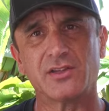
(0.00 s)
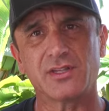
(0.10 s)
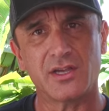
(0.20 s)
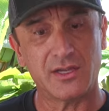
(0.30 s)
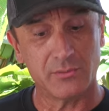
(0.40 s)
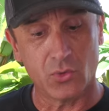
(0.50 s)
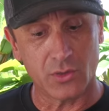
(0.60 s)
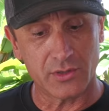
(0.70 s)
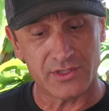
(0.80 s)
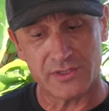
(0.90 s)
out the cutting
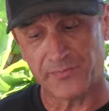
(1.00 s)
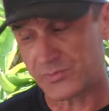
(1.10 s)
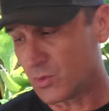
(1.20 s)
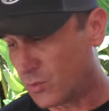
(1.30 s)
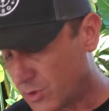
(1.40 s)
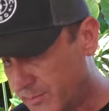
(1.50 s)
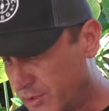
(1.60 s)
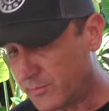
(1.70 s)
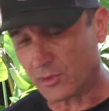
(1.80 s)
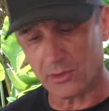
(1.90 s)
boards or the
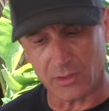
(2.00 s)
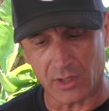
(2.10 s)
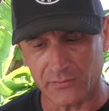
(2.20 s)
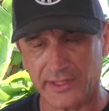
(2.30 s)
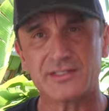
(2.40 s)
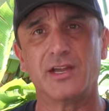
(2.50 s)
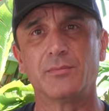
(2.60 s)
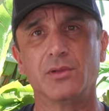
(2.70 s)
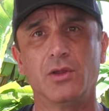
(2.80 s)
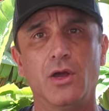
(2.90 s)
Pit Barrel Cooker, all the links
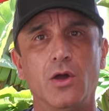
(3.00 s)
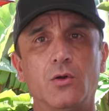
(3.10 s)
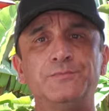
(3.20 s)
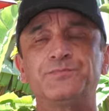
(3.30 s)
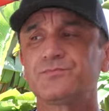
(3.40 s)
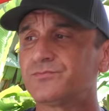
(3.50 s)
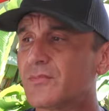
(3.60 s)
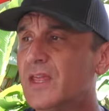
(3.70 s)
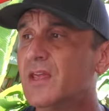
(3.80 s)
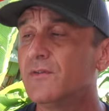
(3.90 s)
down below.
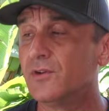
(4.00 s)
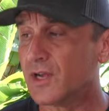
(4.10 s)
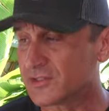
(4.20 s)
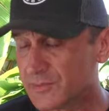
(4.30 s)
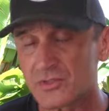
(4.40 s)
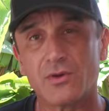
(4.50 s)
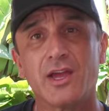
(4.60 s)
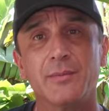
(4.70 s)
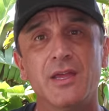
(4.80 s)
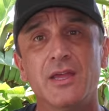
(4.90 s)
If you're not
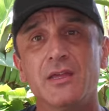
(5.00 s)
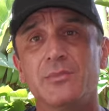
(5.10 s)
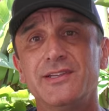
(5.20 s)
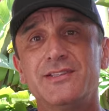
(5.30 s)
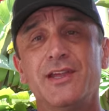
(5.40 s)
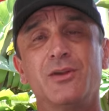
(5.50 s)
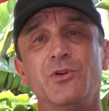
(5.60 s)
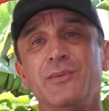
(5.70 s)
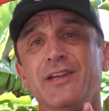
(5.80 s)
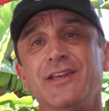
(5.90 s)
subscribed, please take a
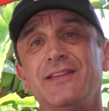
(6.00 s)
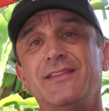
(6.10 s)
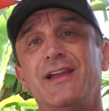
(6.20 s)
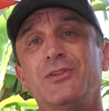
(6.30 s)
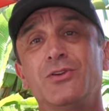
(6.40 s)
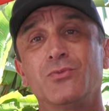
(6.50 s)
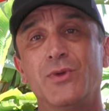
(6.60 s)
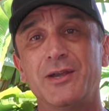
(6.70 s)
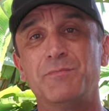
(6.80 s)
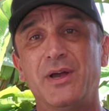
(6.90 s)
moment and hit that little
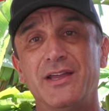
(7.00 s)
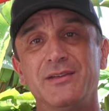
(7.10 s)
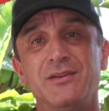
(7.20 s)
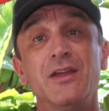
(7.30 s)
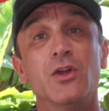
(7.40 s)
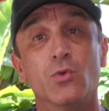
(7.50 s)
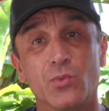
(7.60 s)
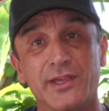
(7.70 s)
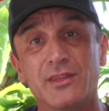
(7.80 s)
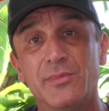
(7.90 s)
red button,
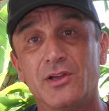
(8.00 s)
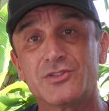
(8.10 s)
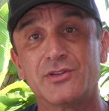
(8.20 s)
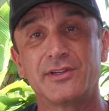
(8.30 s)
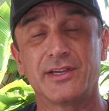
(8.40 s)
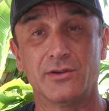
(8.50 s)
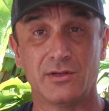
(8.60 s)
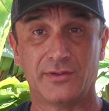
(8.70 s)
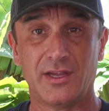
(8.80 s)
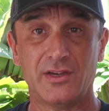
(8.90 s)
ring the bell so you'll get
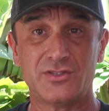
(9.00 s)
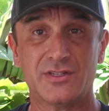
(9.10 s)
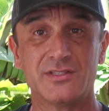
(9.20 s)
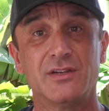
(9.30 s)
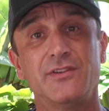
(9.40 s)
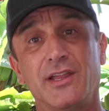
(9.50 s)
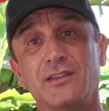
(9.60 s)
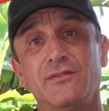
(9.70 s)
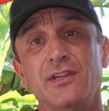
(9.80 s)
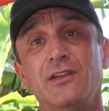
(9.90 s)
notifications. And if you
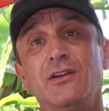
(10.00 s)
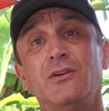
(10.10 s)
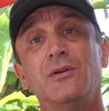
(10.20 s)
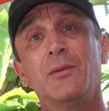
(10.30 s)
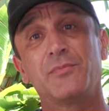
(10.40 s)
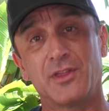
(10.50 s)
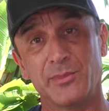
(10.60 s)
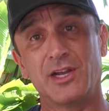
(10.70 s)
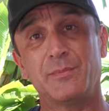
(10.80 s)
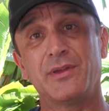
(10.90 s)
like the video,
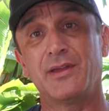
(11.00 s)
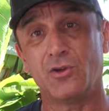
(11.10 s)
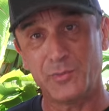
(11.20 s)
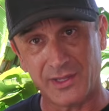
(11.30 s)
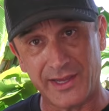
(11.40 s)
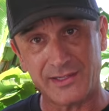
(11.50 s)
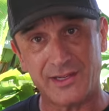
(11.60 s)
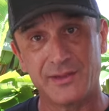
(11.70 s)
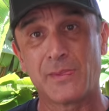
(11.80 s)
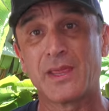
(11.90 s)
thumb it up. Hope you liked
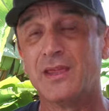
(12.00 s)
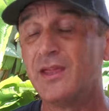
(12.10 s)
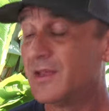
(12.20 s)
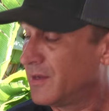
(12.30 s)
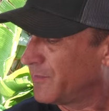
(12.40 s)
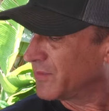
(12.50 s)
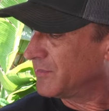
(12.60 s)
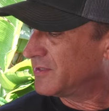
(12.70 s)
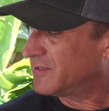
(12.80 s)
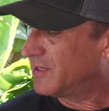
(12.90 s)
it.
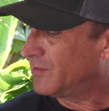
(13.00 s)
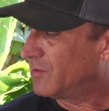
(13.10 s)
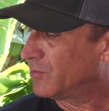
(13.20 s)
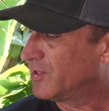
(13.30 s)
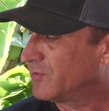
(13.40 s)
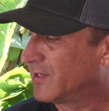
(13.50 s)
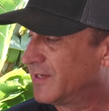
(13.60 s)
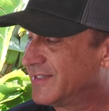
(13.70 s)
Let me see, what are we drinking